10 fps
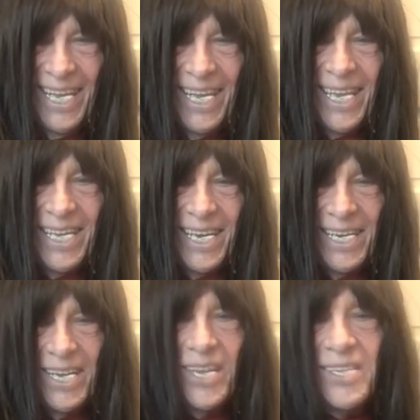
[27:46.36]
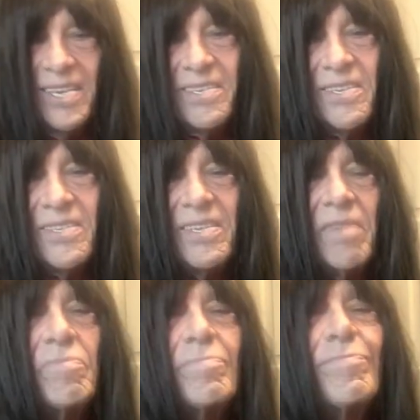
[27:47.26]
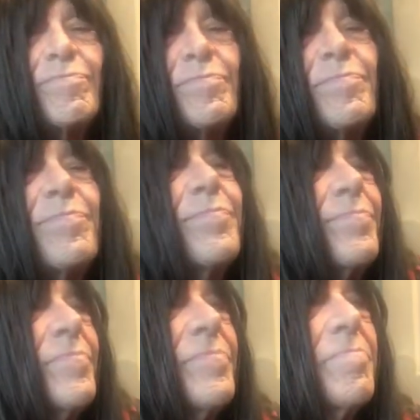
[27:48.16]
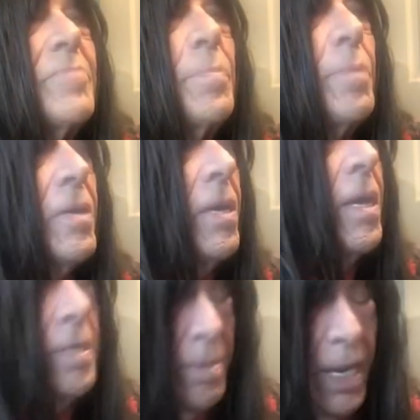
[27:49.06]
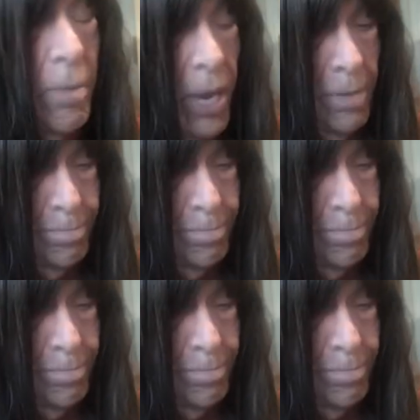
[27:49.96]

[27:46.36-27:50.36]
That kind of nonsensical stuff. People are nuts. Anyway,